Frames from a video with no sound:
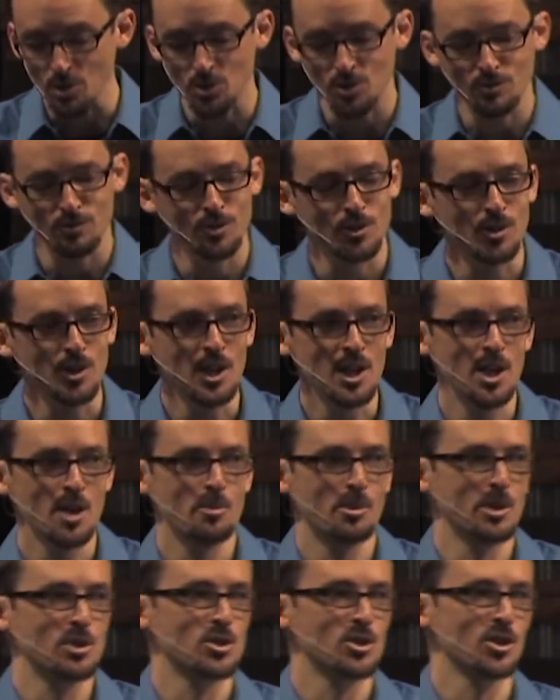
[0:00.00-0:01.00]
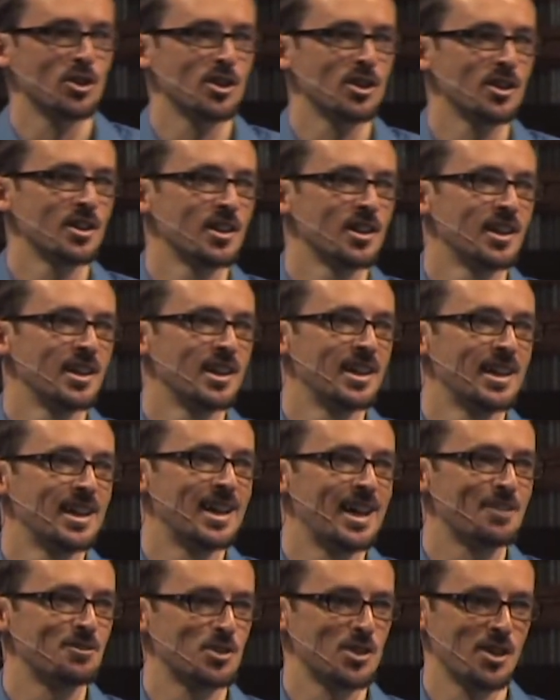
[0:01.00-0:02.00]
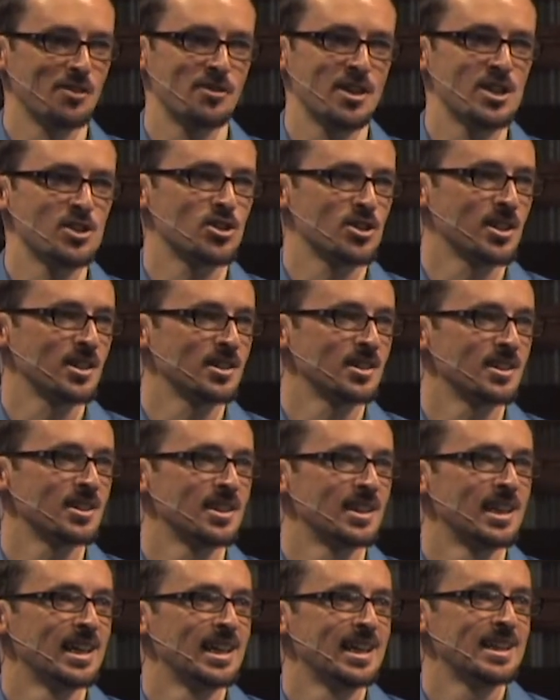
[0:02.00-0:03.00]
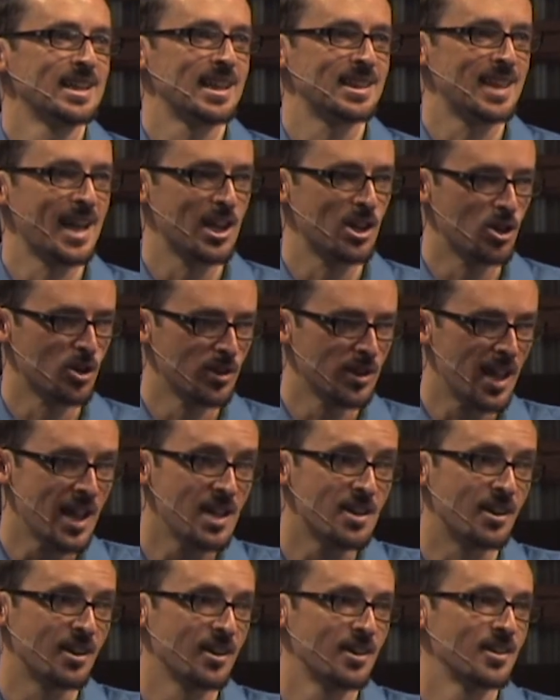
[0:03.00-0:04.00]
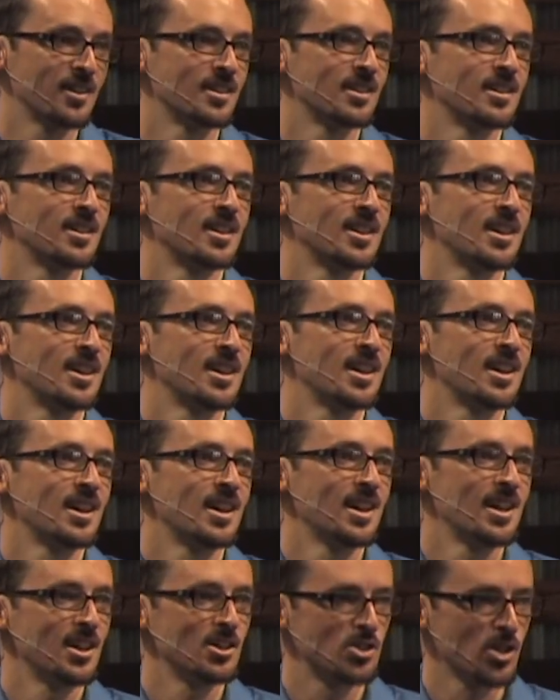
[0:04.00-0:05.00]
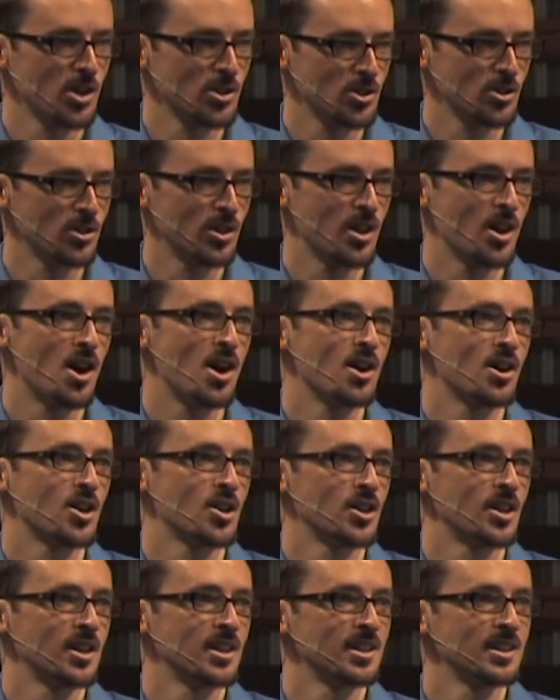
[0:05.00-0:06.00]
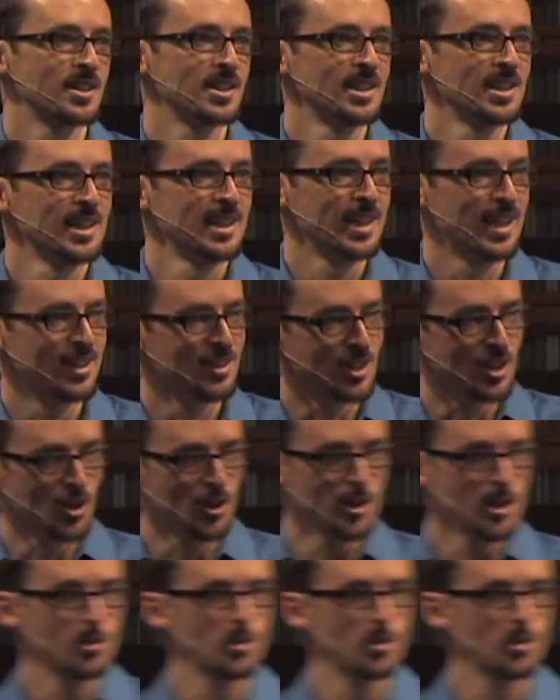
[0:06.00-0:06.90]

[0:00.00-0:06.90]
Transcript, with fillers: merciful picture of salvation. That that creator is also the conqueror. And the